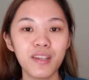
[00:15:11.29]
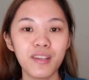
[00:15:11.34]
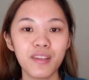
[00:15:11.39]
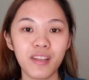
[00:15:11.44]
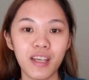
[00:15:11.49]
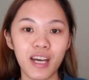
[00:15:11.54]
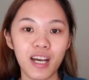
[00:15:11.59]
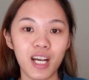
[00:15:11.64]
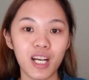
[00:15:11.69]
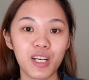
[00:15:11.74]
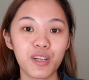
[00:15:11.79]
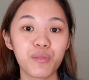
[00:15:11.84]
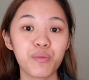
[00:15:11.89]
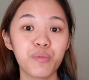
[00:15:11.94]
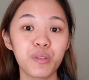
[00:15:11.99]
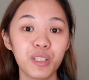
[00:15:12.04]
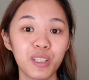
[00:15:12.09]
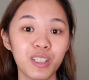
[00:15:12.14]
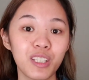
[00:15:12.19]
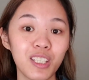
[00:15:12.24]
They are
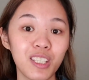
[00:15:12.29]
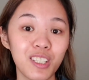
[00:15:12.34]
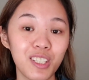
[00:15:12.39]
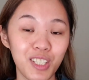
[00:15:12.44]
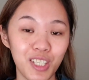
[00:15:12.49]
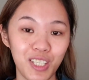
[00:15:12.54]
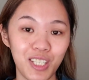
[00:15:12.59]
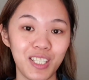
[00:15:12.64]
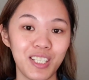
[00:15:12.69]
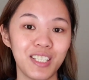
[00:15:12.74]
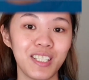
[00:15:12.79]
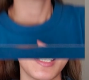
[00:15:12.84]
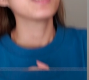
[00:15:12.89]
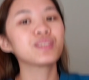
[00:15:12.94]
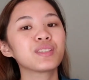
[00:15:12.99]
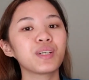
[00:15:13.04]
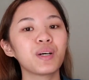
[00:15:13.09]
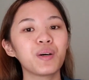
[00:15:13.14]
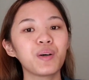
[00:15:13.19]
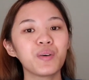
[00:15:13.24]
really good.
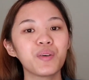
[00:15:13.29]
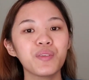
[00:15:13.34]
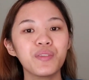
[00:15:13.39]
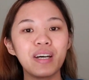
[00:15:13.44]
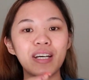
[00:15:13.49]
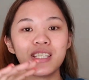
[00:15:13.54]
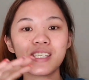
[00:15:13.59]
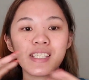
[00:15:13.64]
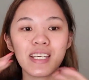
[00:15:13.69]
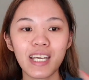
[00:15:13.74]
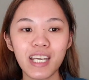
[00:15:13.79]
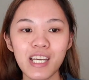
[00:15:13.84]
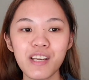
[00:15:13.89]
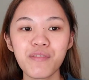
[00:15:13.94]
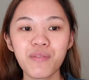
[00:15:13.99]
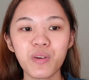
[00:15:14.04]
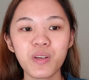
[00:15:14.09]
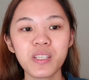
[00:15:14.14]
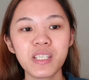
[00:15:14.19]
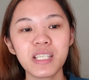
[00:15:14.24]
So that's it
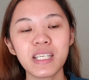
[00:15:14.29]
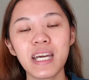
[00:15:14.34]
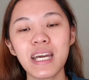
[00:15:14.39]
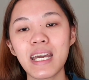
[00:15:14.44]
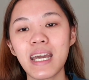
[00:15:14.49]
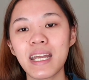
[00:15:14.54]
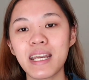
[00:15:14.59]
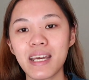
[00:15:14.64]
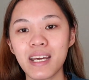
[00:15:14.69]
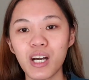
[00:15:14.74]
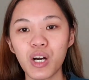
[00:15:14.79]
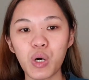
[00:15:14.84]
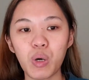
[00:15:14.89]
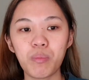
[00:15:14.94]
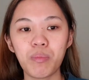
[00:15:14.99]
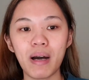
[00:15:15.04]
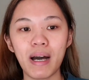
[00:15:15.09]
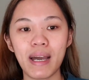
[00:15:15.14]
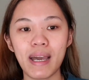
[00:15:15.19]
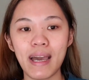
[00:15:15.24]
for today, and I
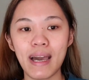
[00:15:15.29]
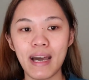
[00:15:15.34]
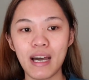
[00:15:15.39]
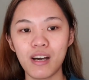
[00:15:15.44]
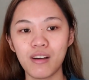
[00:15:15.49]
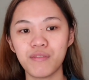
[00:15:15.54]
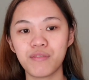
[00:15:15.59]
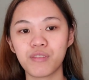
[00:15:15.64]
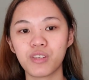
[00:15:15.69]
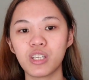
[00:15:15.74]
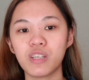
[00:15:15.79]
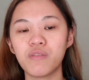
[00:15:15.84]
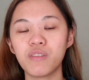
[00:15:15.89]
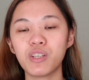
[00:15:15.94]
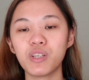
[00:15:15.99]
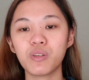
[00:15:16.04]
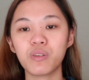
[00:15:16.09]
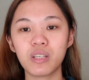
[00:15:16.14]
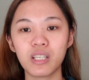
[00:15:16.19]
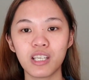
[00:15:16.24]
hope I have
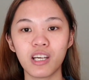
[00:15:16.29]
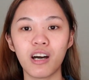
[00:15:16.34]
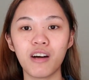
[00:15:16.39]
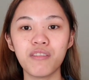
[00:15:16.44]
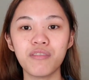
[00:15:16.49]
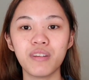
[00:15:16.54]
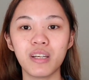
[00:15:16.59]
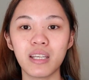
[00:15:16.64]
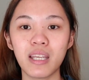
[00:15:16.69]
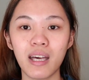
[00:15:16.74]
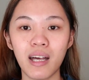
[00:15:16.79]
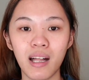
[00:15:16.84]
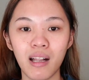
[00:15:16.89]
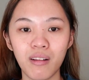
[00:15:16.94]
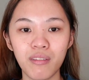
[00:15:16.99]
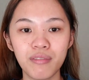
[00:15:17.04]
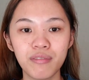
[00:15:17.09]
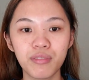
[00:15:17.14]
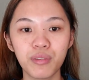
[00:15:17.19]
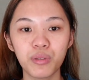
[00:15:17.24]
given you enough and
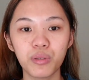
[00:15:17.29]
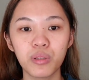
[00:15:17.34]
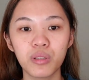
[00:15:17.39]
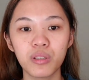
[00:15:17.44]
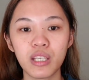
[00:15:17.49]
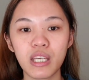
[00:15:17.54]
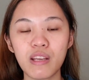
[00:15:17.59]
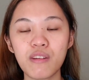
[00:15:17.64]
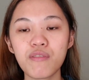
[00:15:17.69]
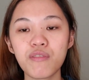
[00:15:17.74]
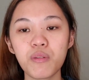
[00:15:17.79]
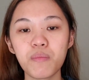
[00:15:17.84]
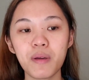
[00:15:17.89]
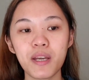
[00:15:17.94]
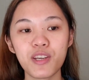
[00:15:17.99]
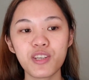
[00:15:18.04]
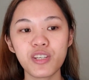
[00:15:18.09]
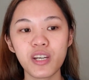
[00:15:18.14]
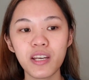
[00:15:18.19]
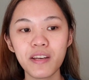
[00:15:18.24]
helpful
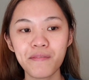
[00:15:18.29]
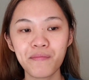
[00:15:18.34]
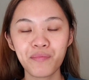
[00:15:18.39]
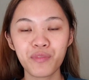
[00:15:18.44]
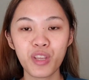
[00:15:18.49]
information